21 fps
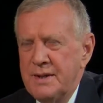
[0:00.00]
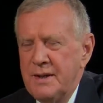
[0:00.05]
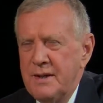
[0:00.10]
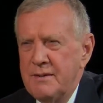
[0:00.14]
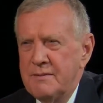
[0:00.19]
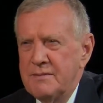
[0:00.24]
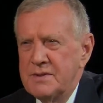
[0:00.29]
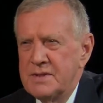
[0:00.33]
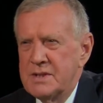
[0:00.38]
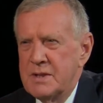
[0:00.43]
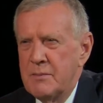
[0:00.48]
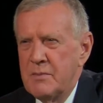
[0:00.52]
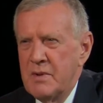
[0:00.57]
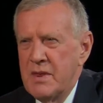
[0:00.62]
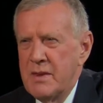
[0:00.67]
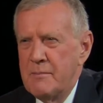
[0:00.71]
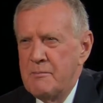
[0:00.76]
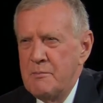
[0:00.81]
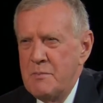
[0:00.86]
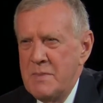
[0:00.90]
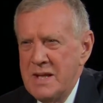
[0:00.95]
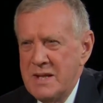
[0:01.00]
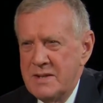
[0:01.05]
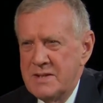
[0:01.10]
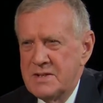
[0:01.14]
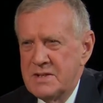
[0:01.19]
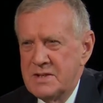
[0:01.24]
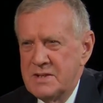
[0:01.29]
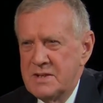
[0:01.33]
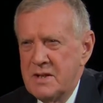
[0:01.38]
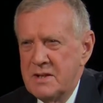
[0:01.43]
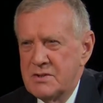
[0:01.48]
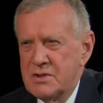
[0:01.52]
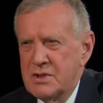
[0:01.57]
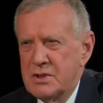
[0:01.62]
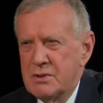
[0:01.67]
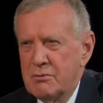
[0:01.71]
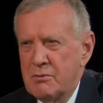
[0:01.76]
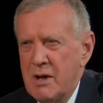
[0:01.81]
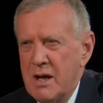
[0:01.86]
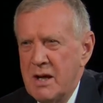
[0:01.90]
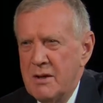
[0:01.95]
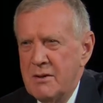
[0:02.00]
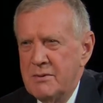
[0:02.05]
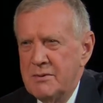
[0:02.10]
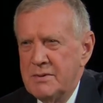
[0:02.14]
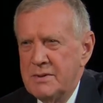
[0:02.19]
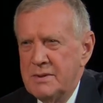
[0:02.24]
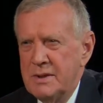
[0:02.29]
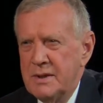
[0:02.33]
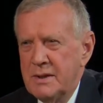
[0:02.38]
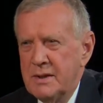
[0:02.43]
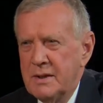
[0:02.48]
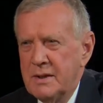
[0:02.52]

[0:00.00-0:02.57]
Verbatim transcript: and some of the myths that surround